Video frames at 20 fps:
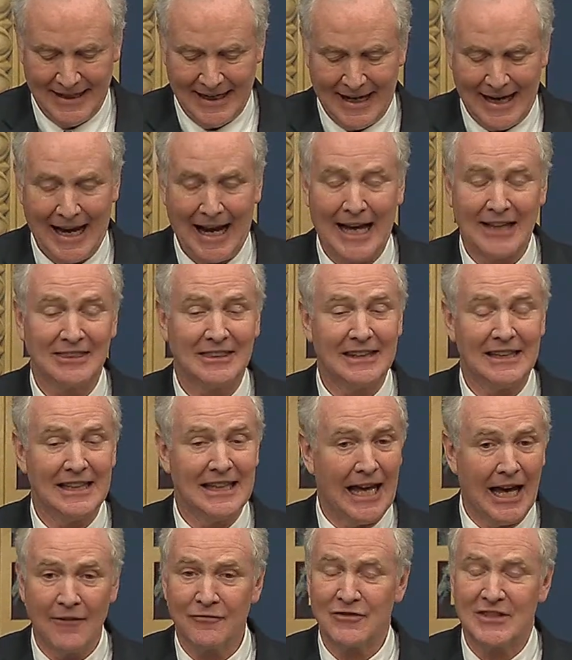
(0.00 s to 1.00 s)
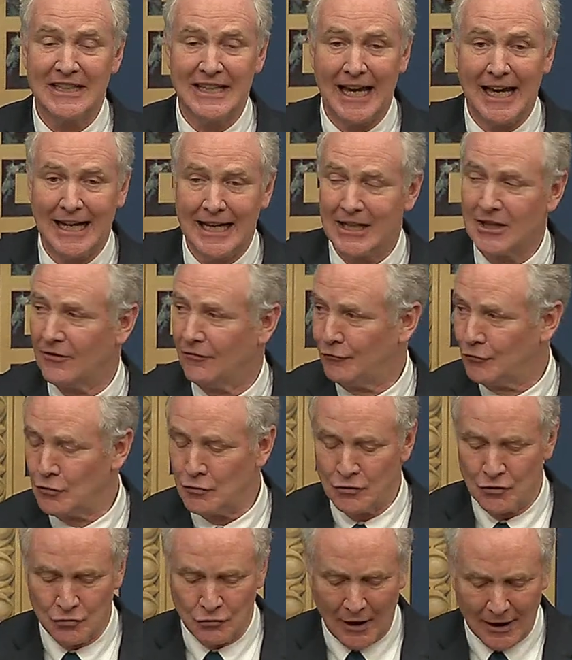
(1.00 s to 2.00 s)
At the FDA, the Food
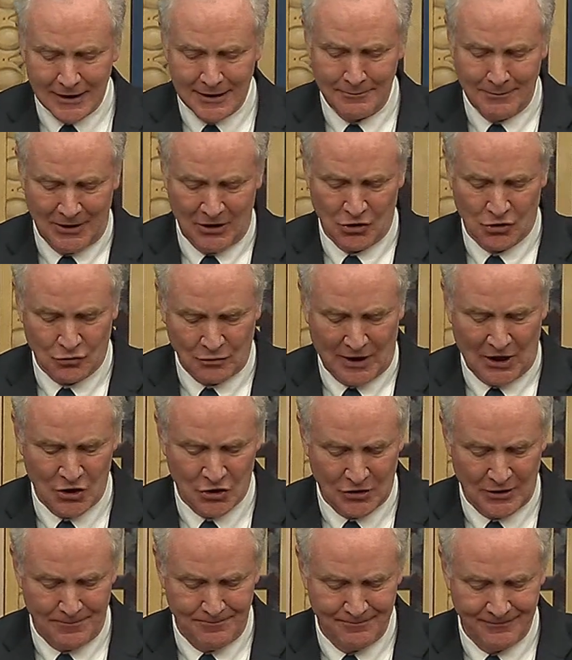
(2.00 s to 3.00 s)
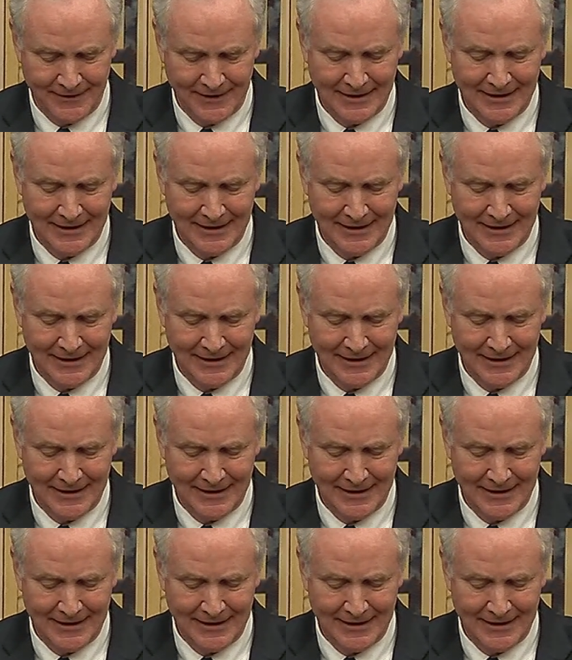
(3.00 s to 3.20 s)
and Drug Administration,